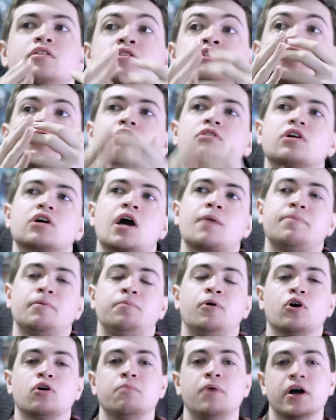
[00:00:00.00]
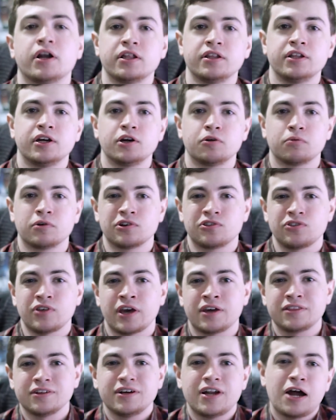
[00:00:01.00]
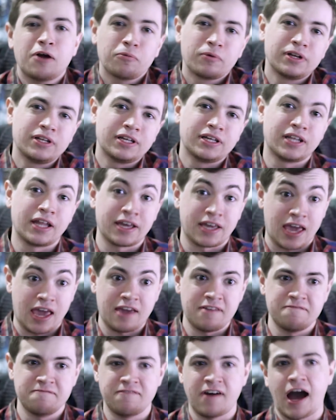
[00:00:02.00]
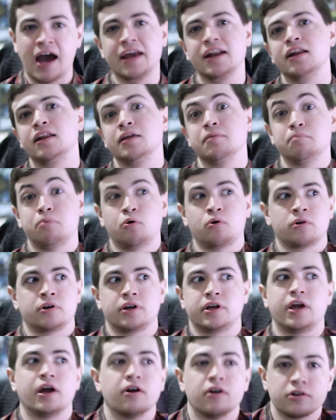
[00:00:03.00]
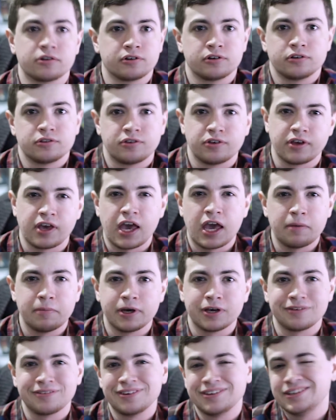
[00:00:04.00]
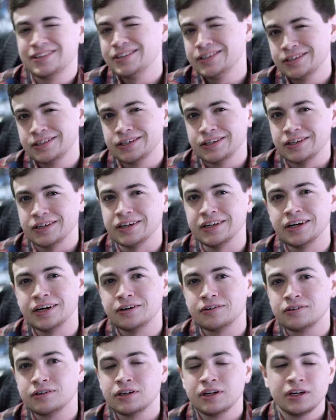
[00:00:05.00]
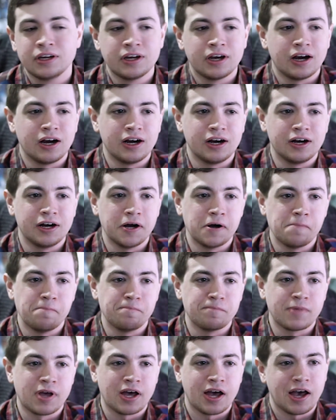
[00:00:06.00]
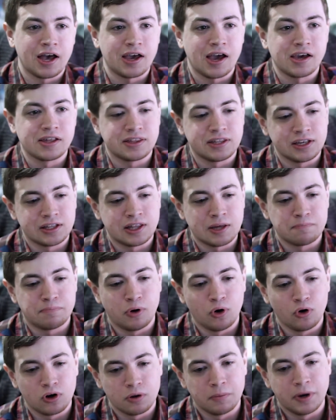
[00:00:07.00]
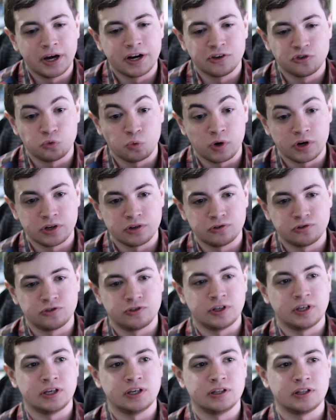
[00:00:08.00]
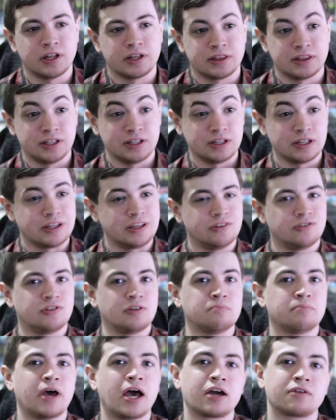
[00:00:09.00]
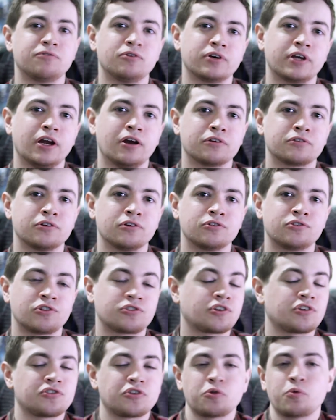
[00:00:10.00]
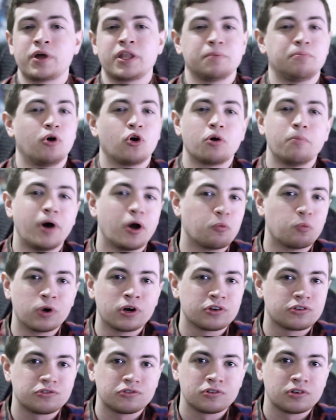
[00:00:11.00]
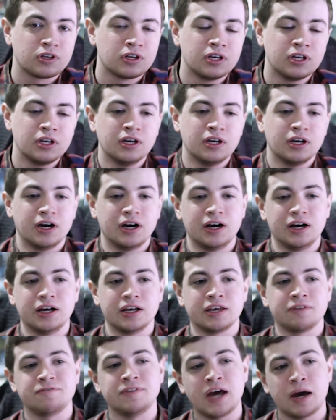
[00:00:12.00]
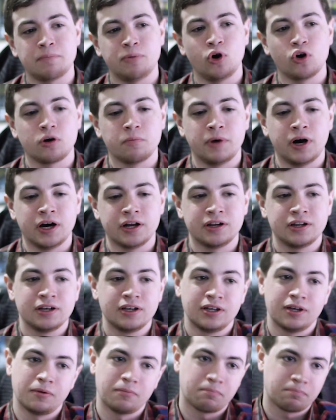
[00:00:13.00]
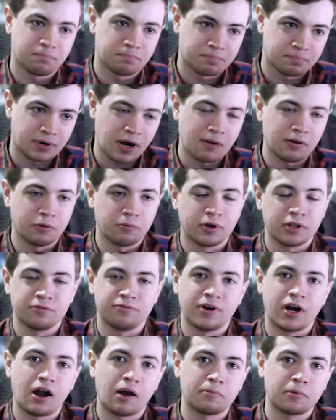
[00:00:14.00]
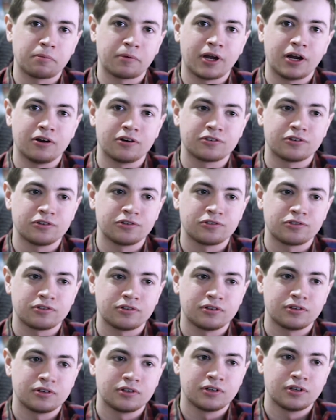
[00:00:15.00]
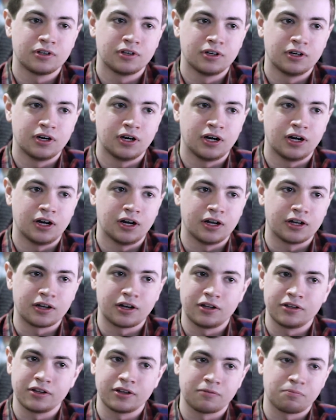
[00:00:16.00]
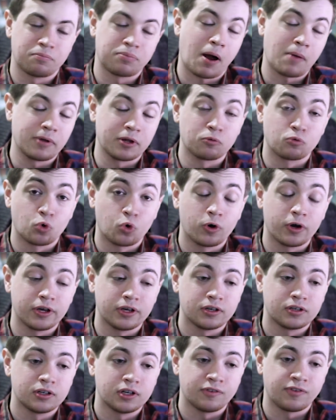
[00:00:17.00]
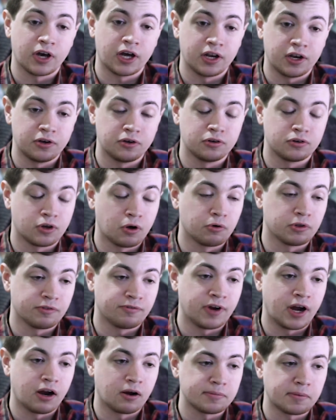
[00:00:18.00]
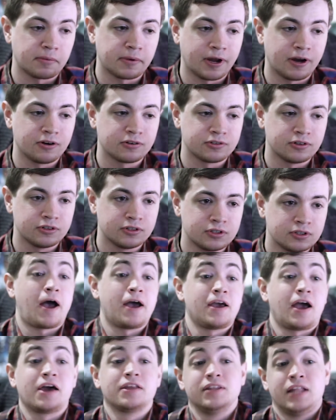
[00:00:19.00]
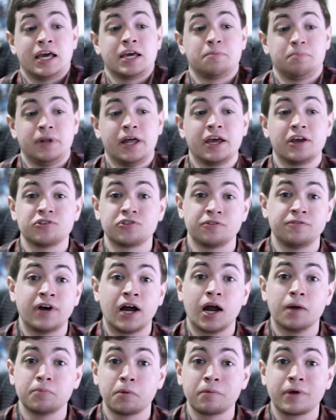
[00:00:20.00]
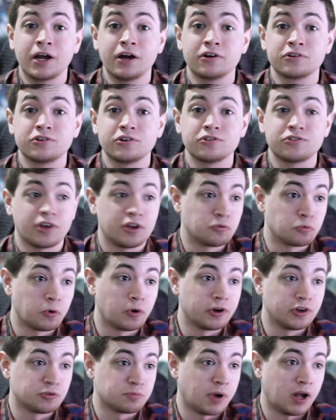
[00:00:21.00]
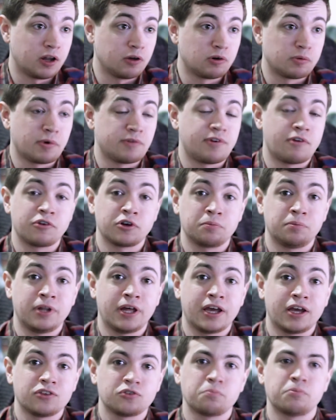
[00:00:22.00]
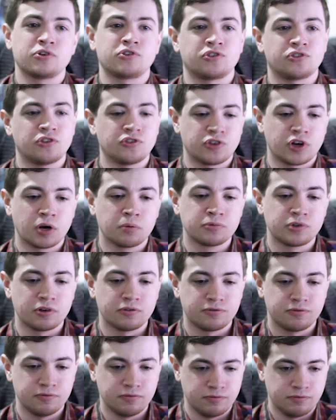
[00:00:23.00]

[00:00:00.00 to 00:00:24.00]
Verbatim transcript: There are a couple Pokemon in there where it's like, they're not really like a vital, important character to gaming, you know? Um, I, I think that Pokemon is where you see like the least impactful characters just because of the way that Pokemon works. Uh, if not Pokemon, probably one of the Fire Emblem characters. Uh, probably Roy, if I had to do, go with a Fire Emblem character. I, I, like playing as the Fire Emblem characters, and Roy is probably one of my favorite to play as, but just in terms of